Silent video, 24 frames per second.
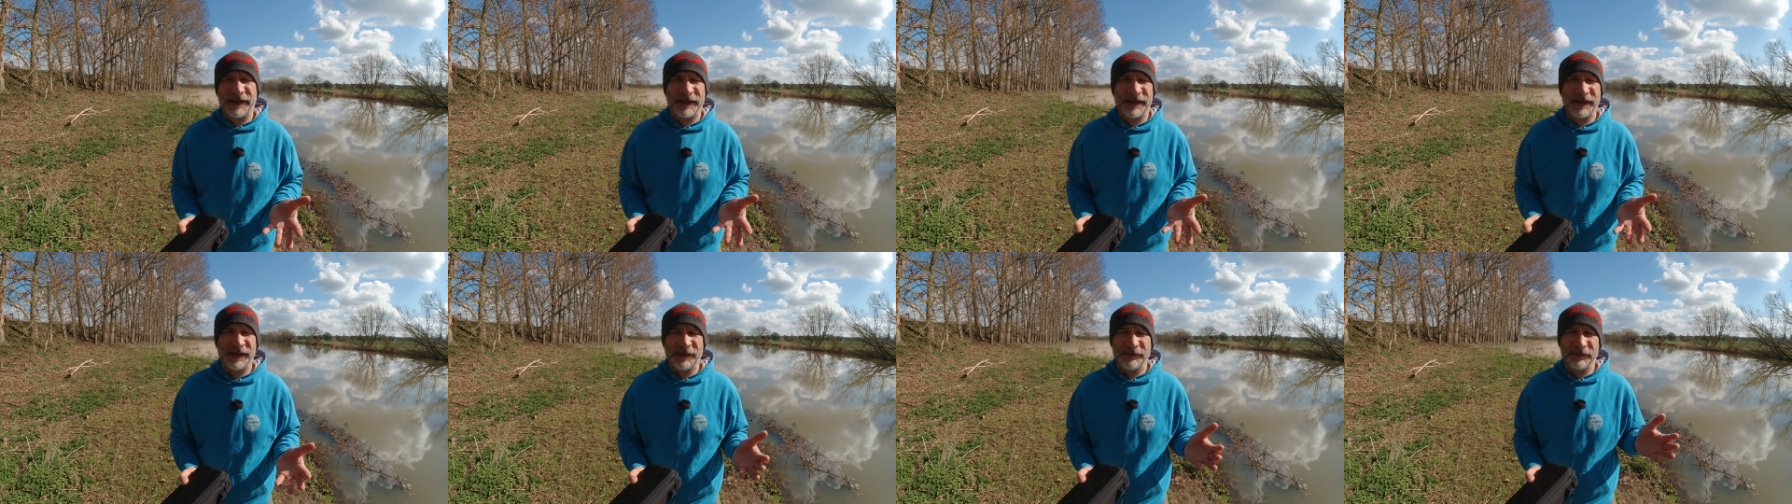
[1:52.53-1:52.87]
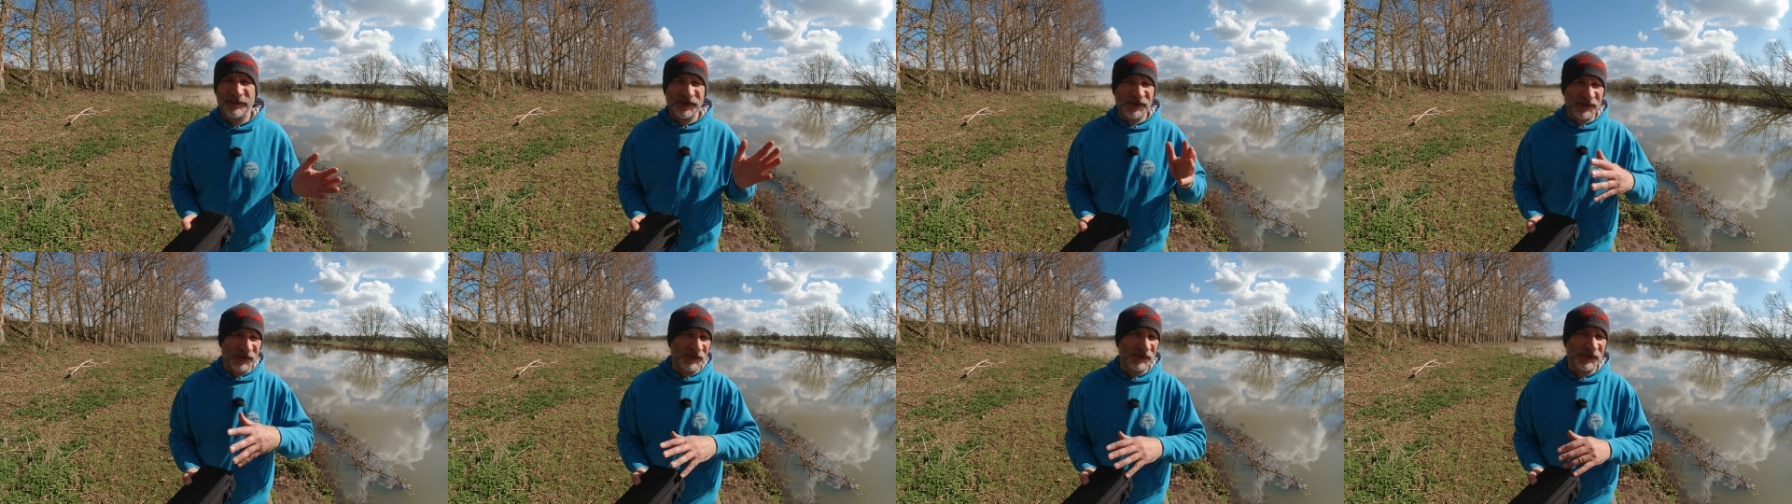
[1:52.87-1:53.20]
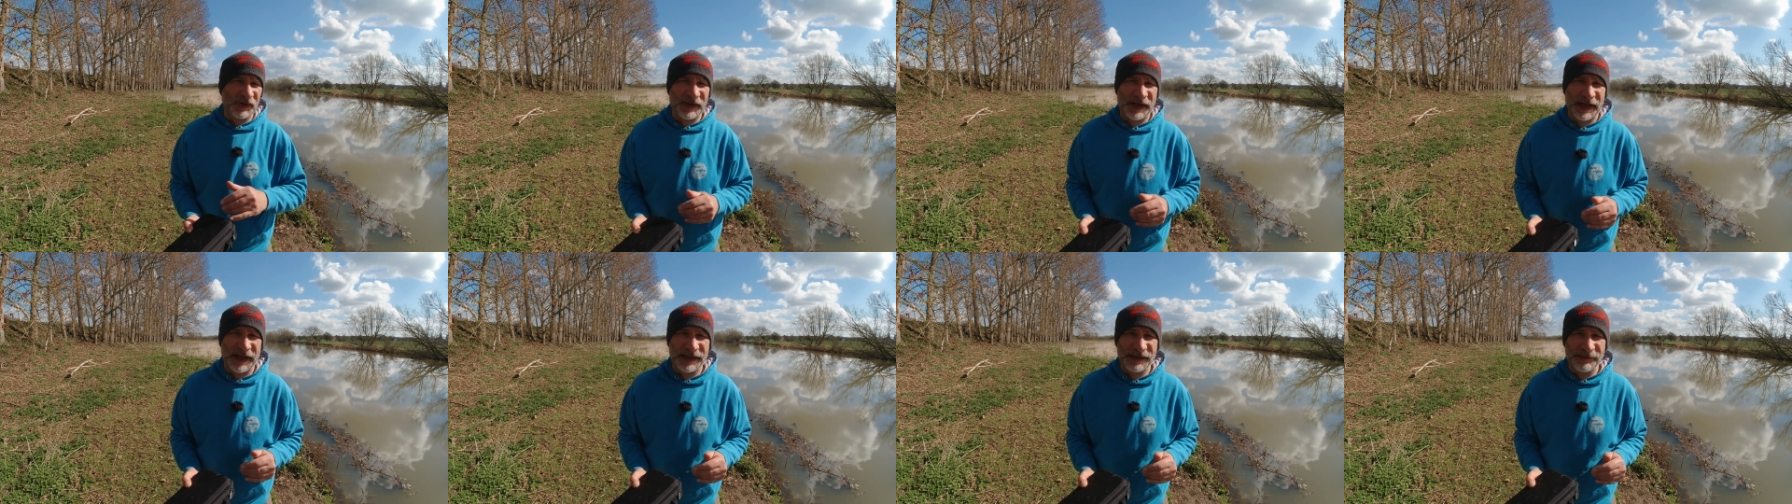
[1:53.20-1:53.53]
We'll touch
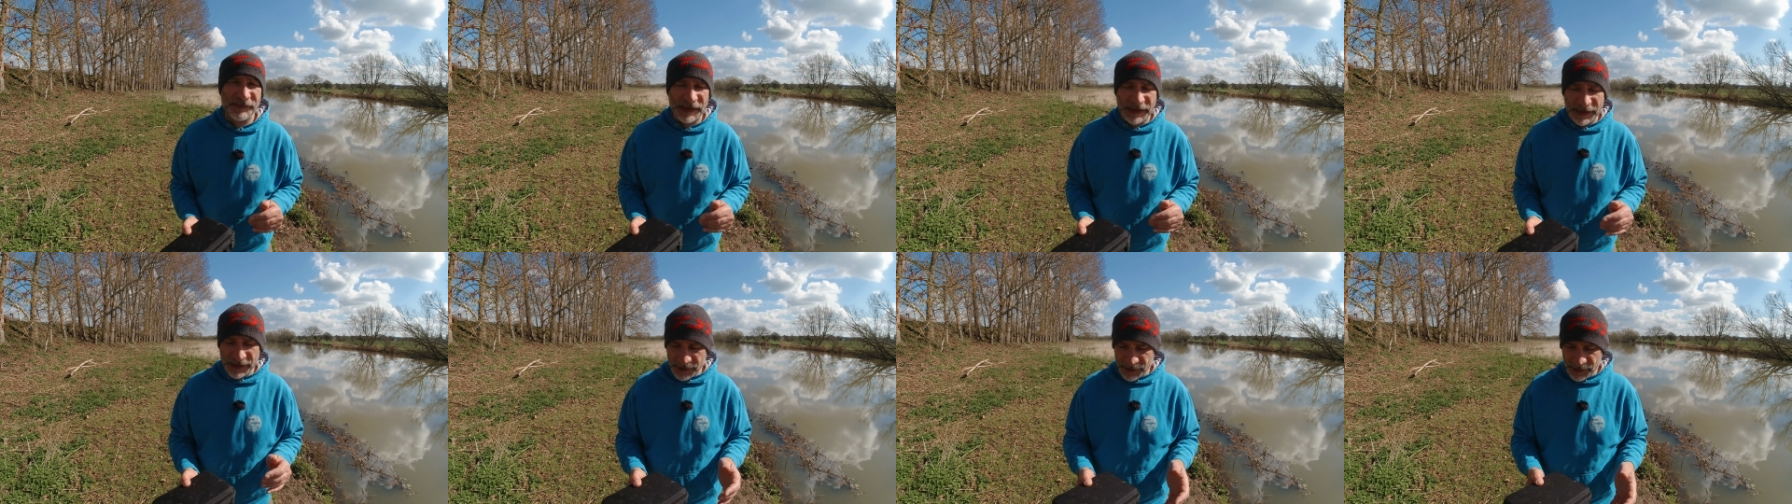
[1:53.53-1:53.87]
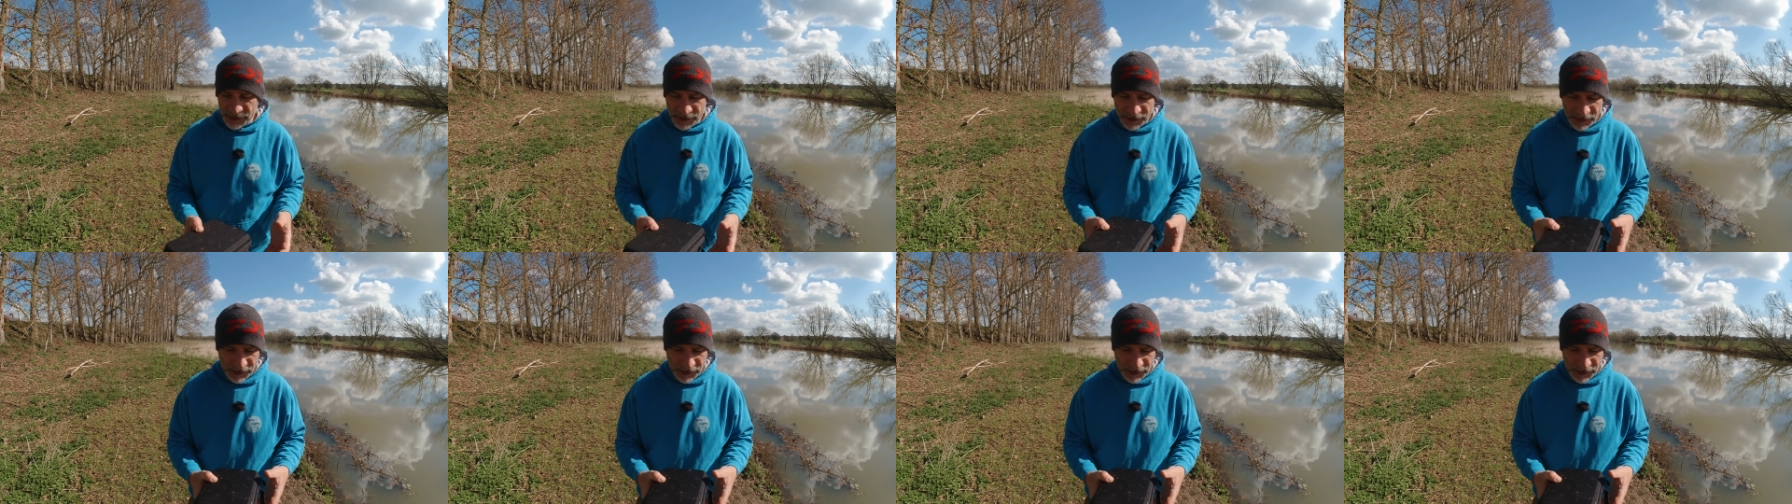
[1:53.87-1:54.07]
on that in a minute,